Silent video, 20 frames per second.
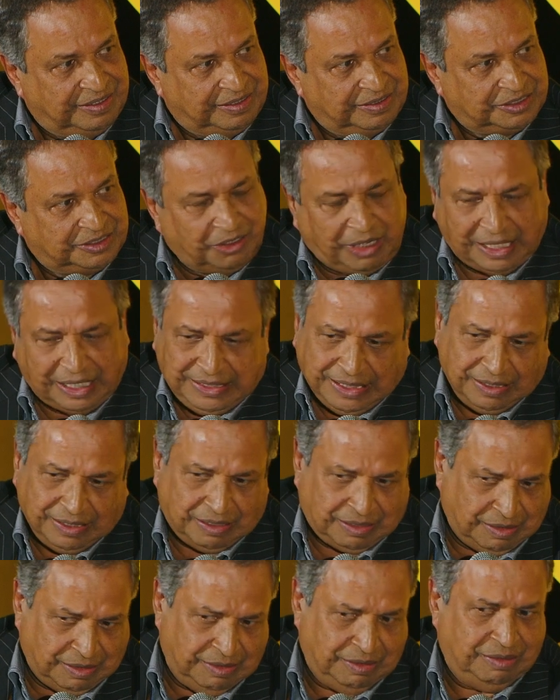So I
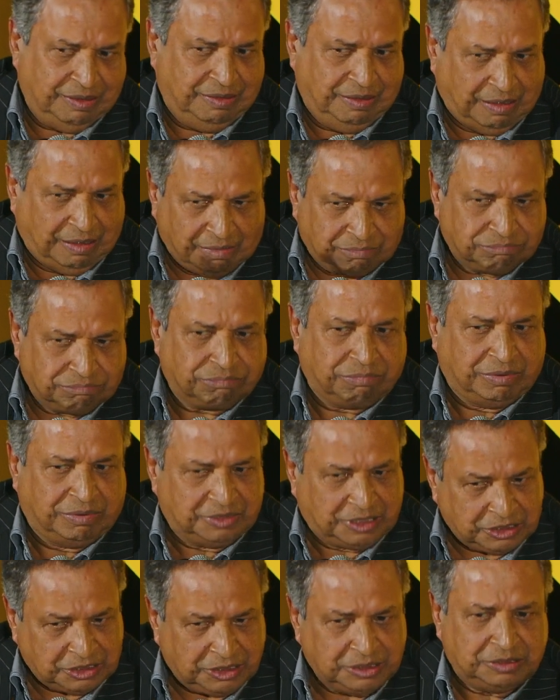think
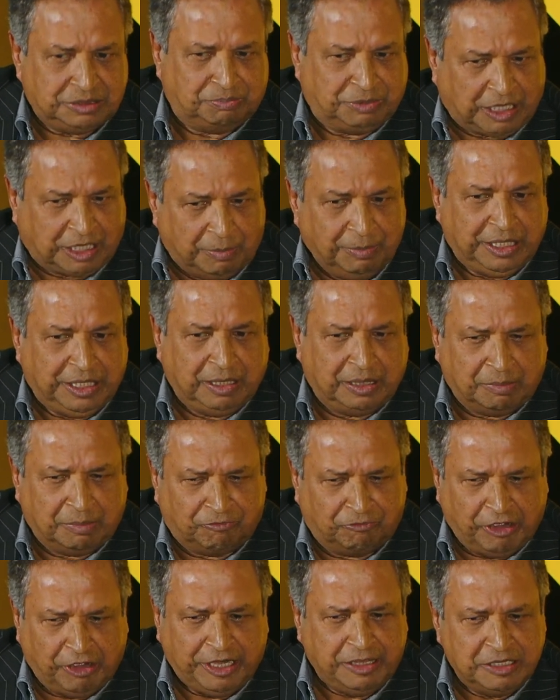this is becoming a
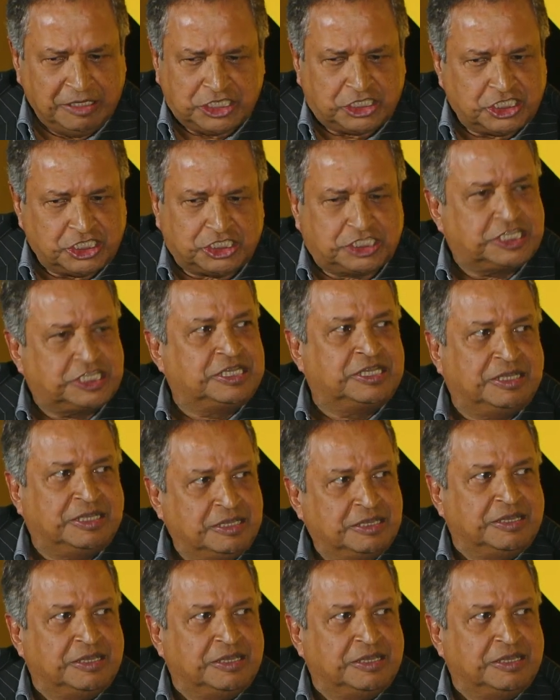very interesting